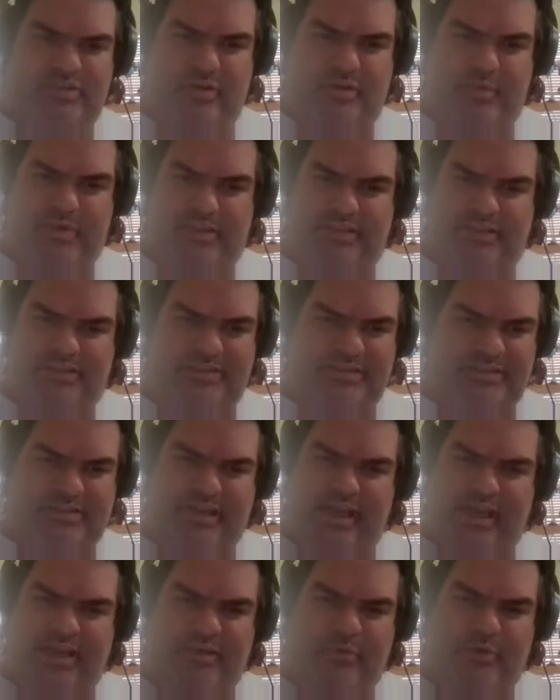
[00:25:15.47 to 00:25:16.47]
So, I mean, this is
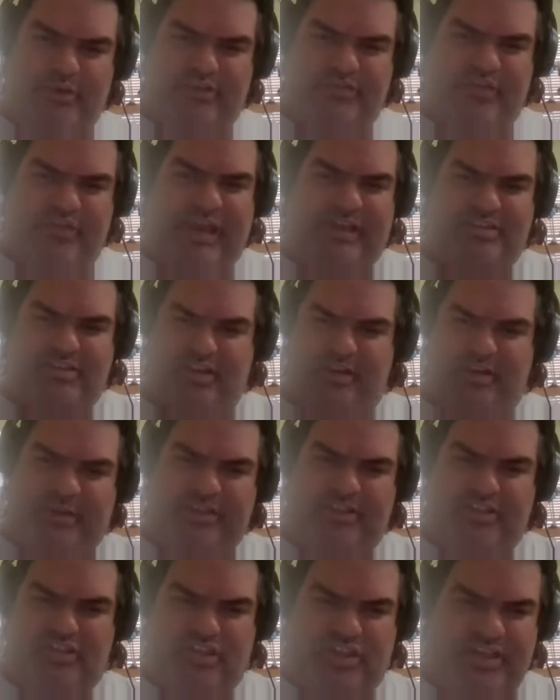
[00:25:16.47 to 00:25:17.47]
kind of what's fascinating
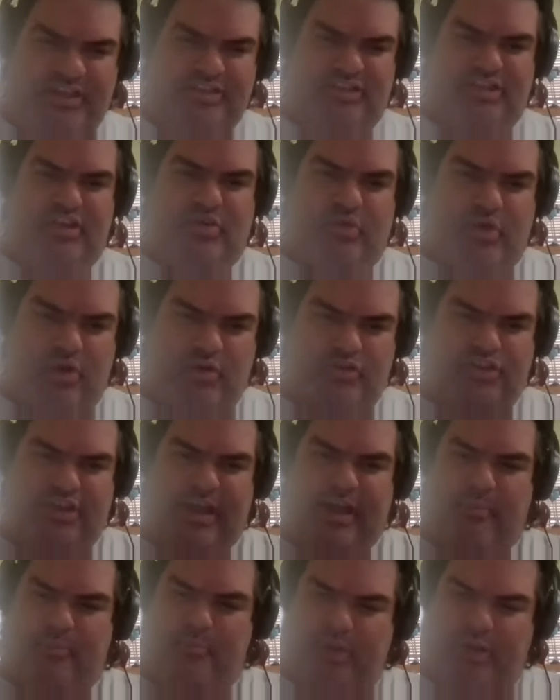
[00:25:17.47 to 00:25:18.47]
about this league as it grows. You
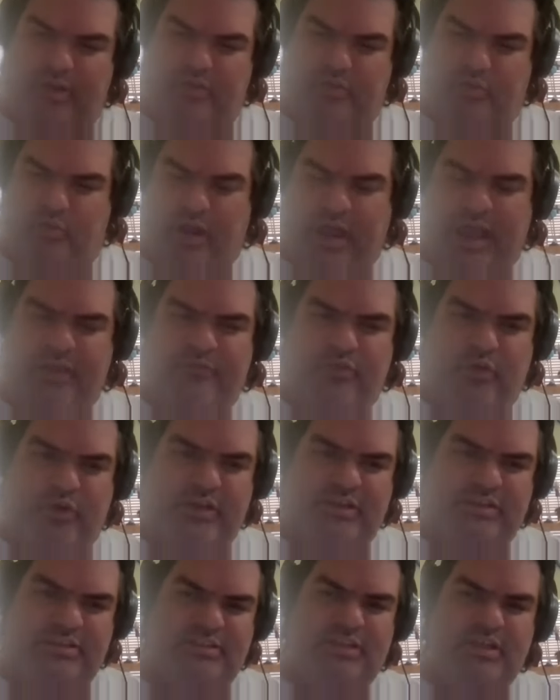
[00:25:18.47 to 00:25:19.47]
got the
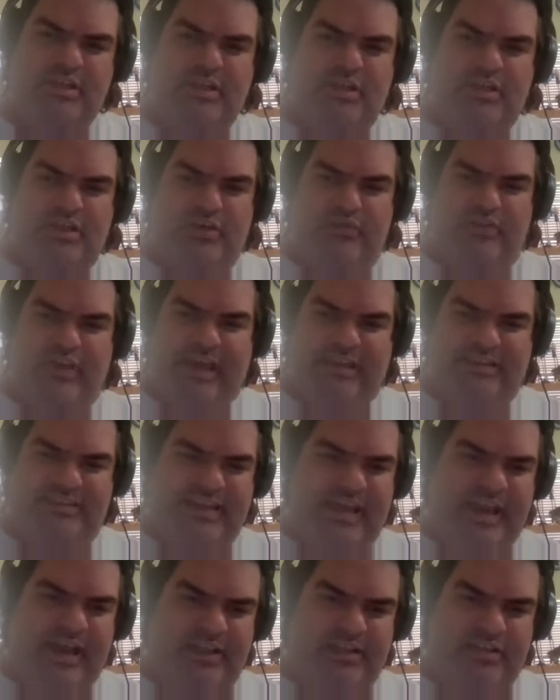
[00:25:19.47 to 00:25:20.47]
rivalries, you've got
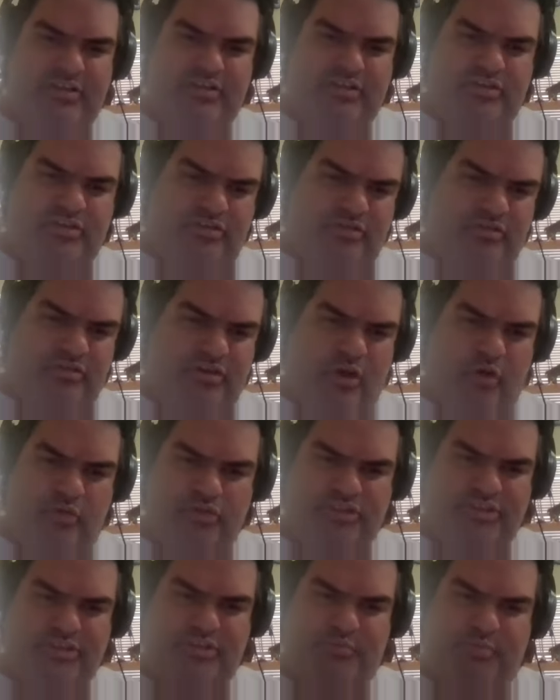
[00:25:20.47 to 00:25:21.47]
talent,
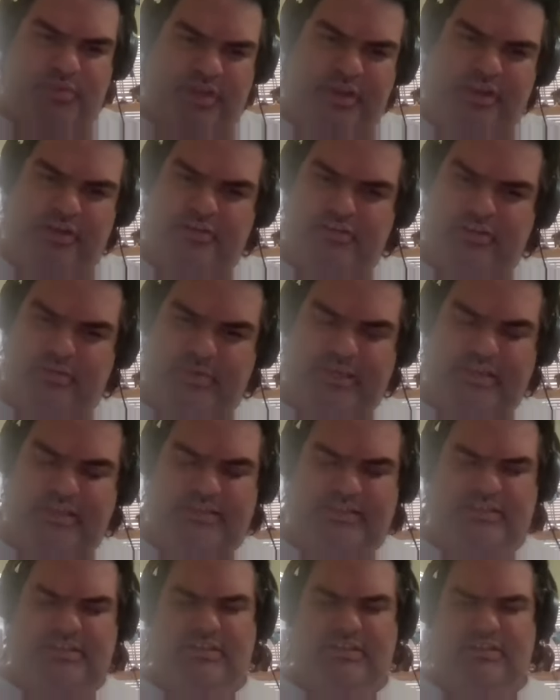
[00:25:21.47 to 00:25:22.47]
coaches, players. I mean,
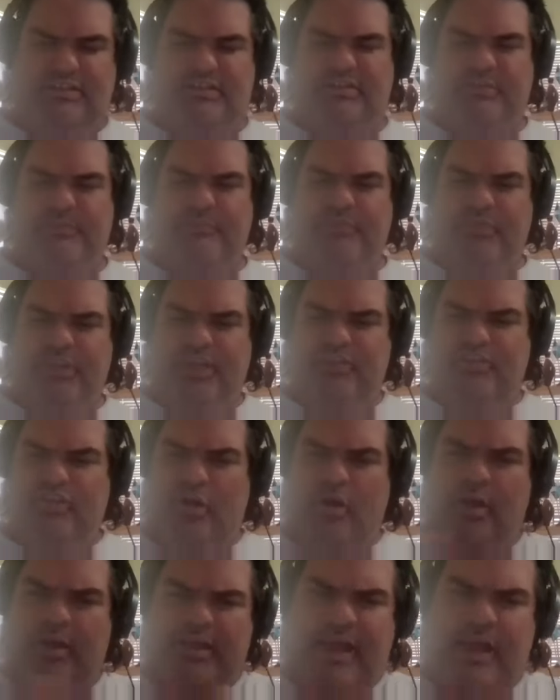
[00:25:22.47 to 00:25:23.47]
it's
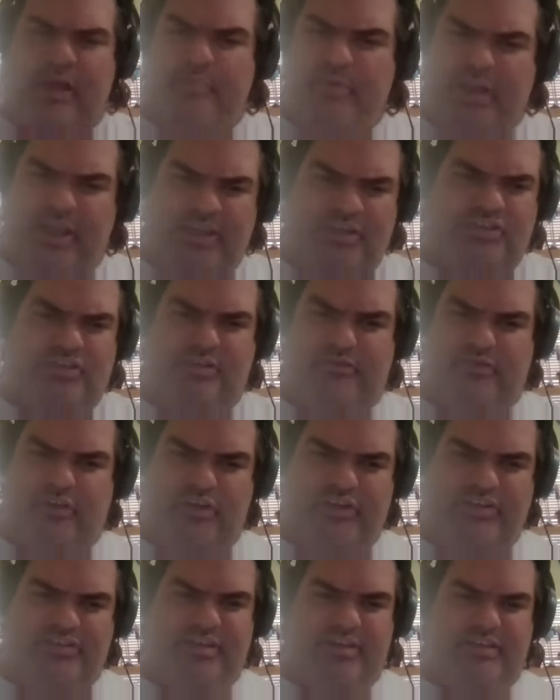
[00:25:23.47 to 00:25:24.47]
all a combination of
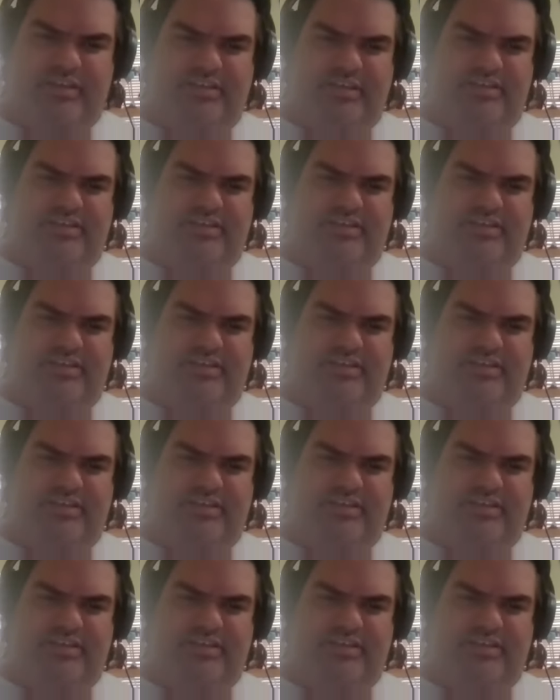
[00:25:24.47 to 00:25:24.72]
these things.